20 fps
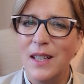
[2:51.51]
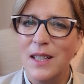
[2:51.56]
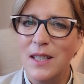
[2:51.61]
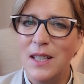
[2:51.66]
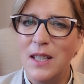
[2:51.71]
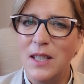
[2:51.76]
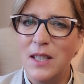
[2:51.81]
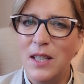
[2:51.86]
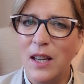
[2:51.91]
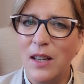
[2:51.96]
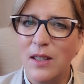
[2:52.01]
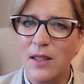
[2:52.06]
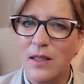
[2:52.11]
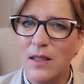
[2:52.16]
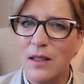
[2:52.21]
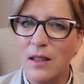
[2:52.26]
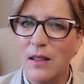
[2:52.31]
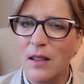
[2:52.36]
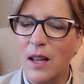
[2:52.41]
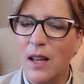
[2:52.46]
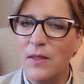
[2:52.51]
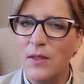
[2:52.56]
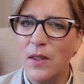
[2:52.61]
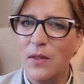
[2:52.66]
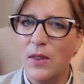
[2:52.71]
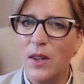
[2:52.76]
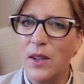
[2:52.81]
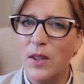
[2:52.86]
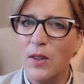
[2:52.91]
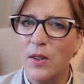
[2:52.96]
details in the lives
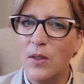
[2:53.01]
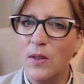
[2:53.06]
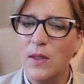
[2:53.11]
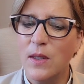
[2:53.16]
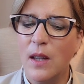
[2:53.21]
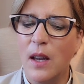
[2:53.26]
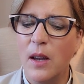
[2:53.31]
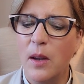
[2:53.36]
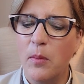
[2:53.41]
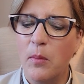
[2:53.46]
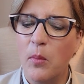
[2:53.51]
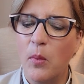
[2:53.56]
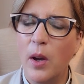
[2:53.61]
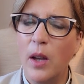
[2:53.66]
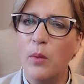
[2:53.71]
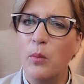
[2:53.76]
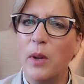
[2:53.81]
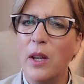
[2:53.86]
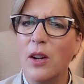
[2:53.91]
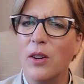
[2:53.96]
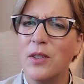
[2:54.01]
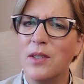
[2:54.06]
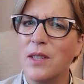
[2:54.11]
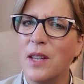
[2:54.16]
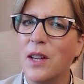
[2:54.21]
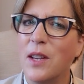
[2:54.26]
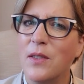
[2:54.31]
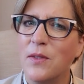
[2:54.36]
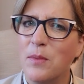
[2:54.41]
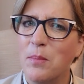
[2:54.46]
of others when we
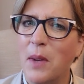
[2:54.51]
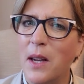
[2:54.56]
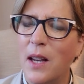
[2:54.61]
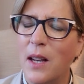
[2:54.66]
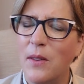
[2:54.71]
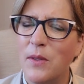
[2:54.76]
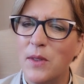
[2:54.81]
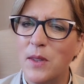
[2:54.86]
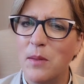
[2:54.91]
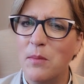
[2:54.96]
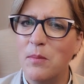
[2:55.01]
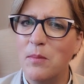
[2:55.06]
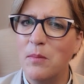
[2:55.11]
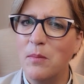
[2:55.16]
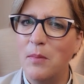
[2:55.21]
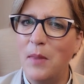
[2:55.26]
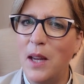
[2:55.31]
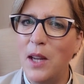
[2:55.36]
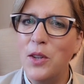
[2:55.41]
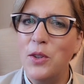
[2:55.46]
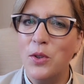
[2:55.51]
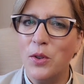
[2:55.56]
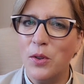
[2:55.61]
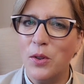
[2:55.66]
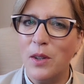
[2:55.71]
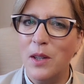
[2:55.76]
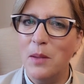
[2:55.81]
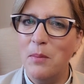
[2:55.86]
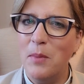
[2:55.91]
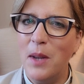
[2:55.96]
ourselves might have some
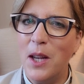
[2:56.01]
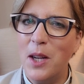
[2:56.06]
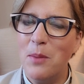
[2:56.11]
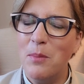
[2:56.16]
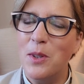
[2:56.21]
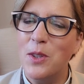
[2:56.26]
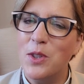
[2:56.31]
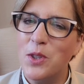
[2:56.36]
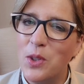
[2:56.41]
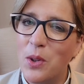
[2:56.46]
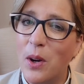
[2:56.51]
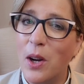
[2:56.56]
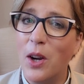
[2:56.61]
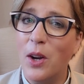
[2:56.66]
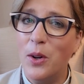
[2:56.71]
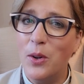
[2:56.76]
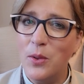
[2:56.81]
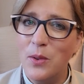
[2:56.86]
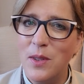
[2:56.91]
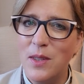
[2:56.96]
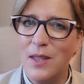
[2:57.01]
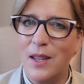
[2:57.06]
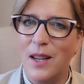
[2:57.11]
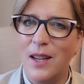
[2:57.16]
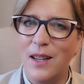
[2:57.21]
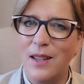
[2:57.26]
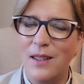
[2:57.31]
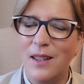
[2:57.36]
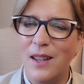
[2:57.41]
major impediments to our own sight.